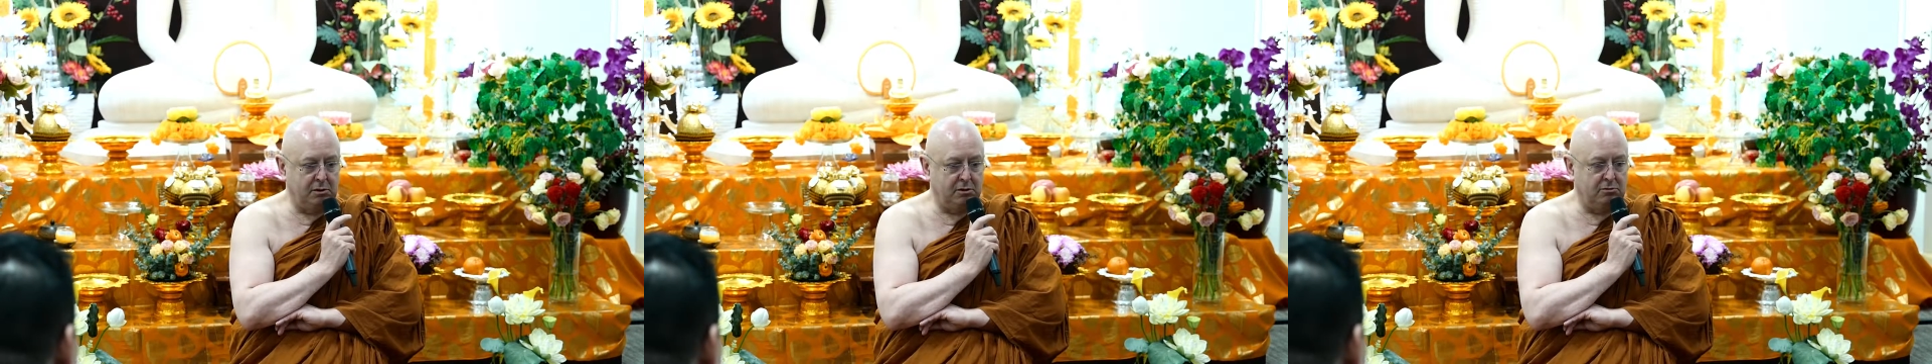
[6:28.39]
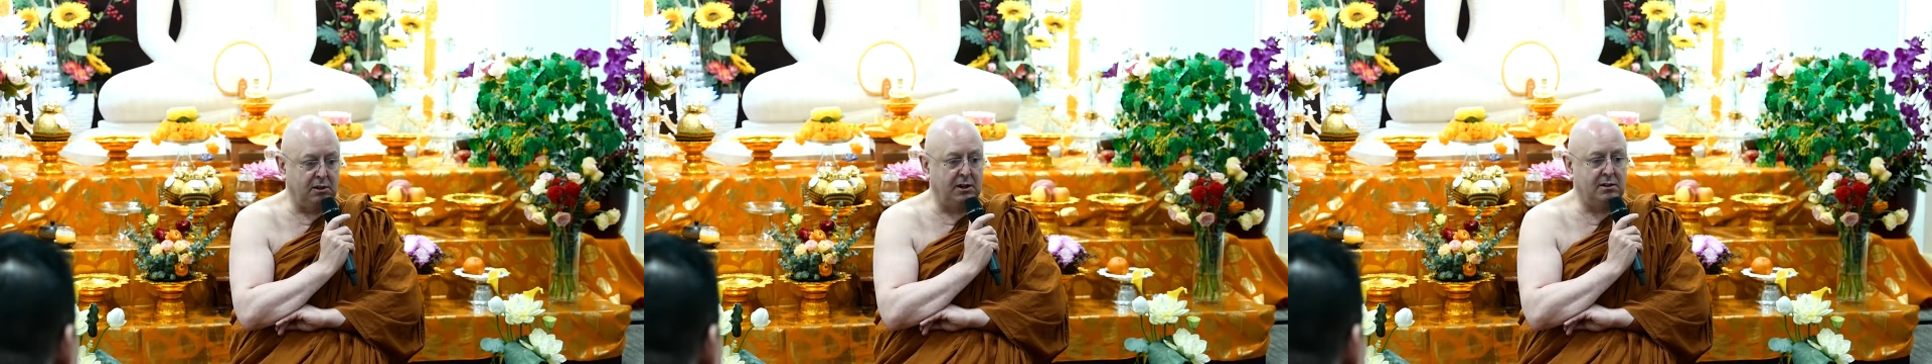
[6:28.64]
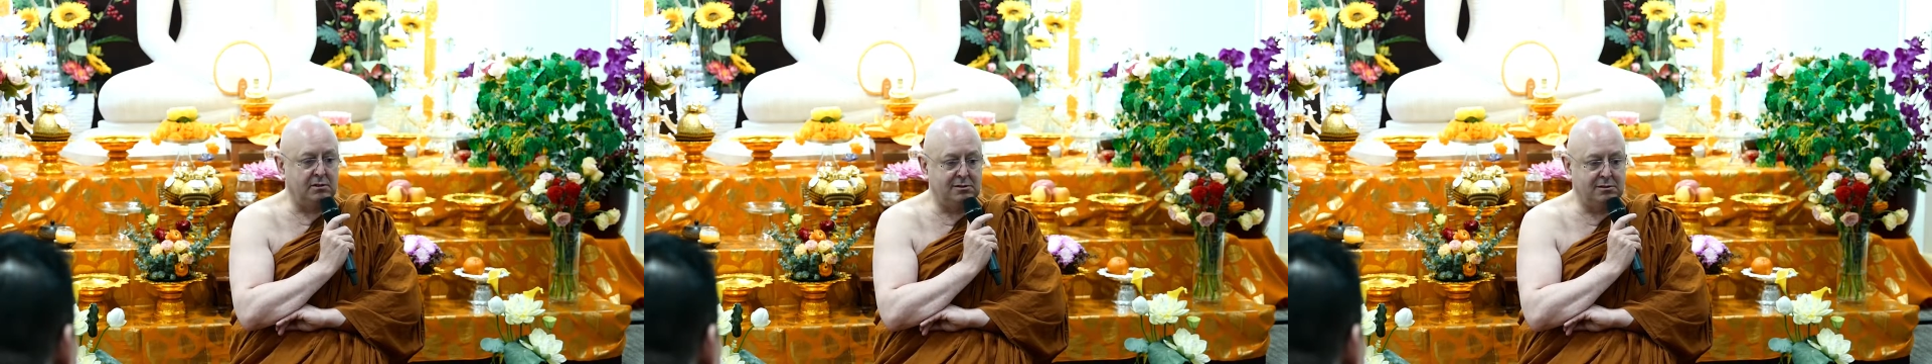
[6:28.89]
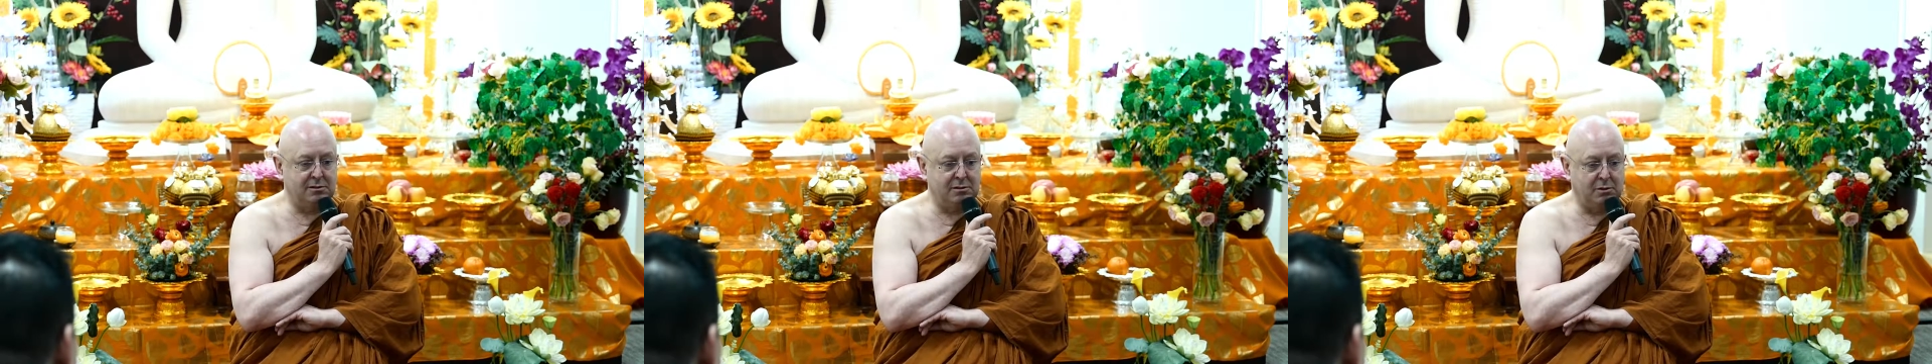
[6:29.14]

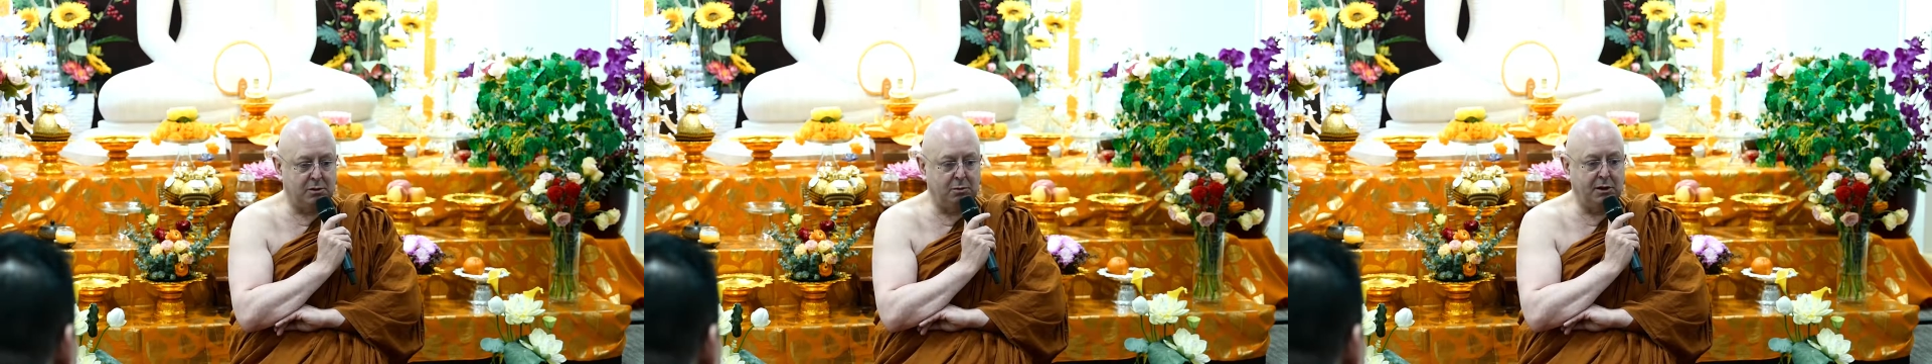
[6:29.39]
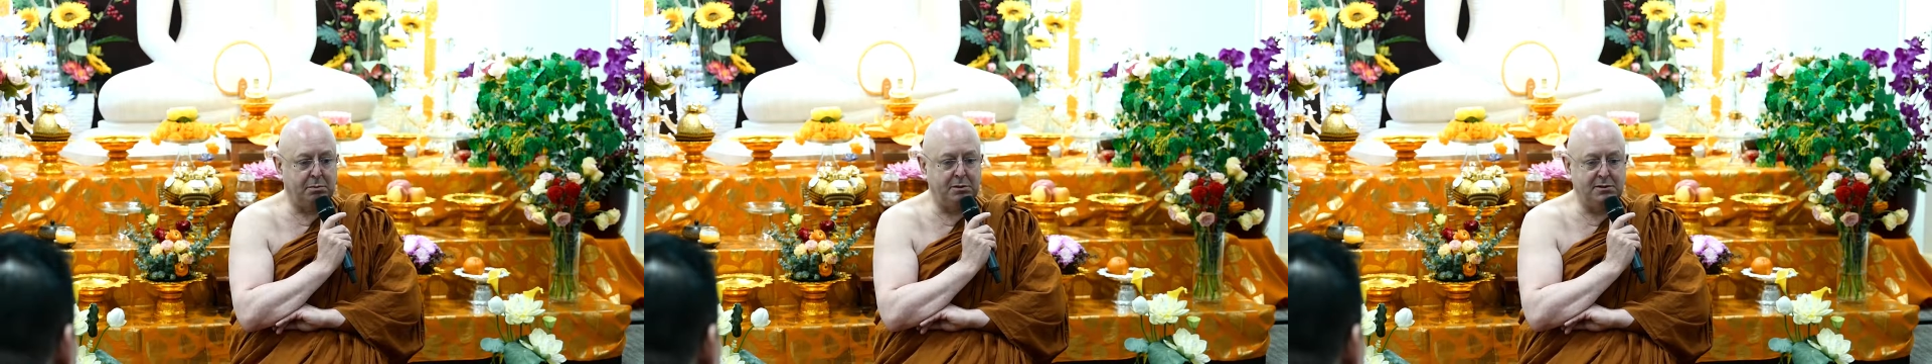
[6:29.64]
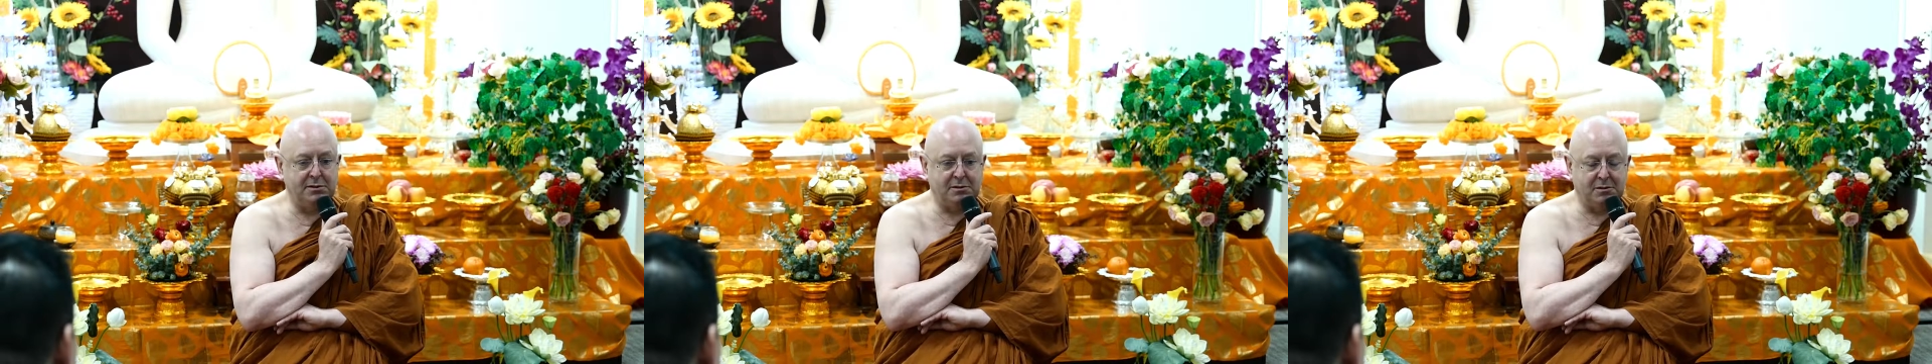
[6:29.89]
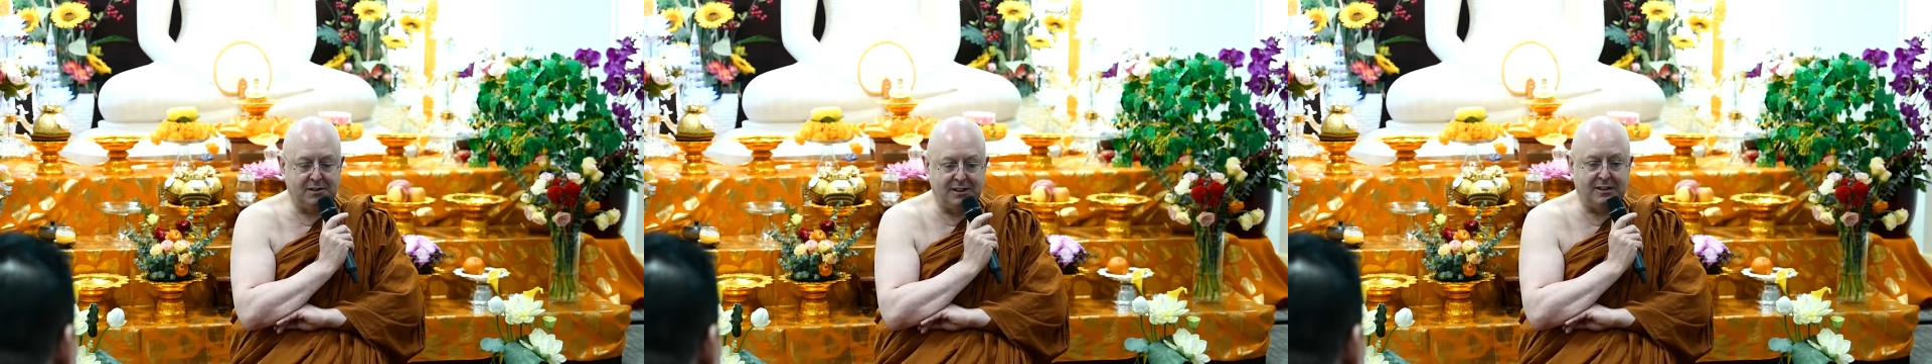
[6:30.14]
drugs or weapons
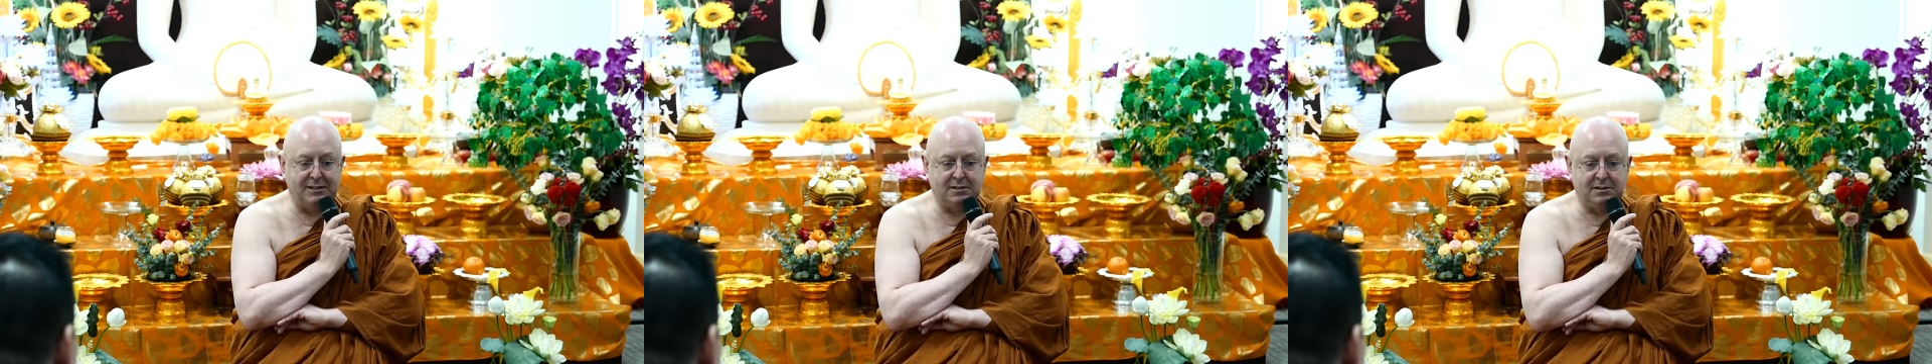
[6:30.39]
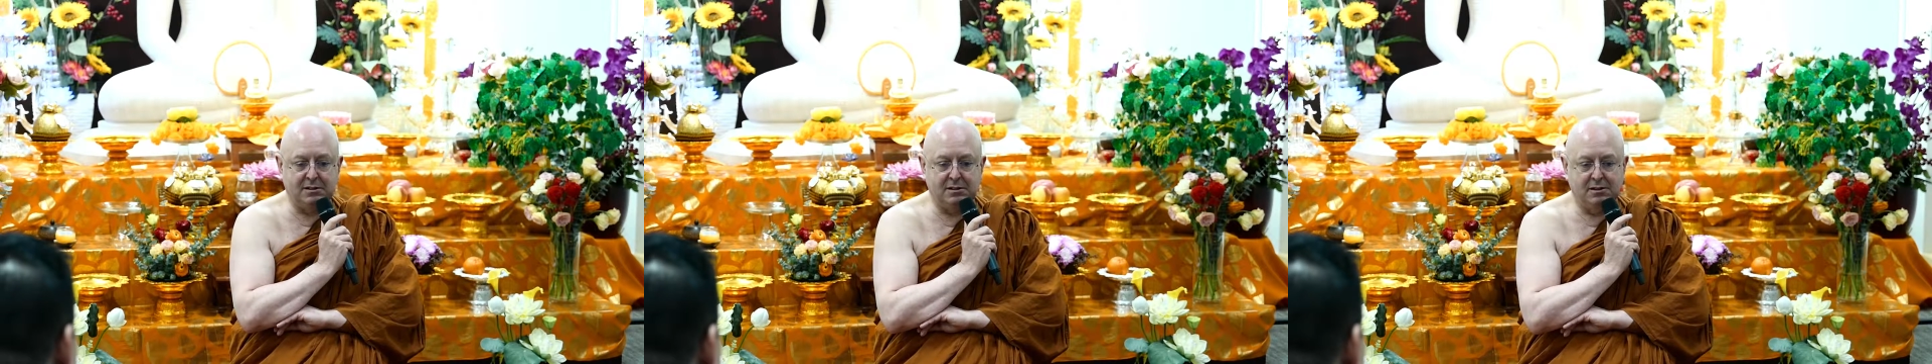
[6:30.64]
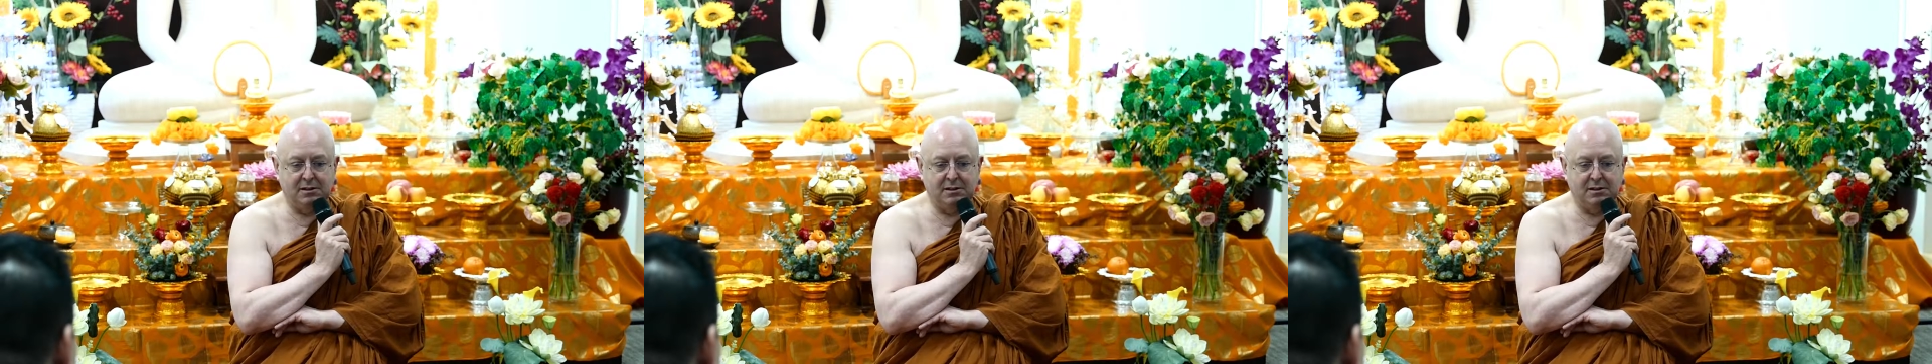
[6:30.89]
or guns,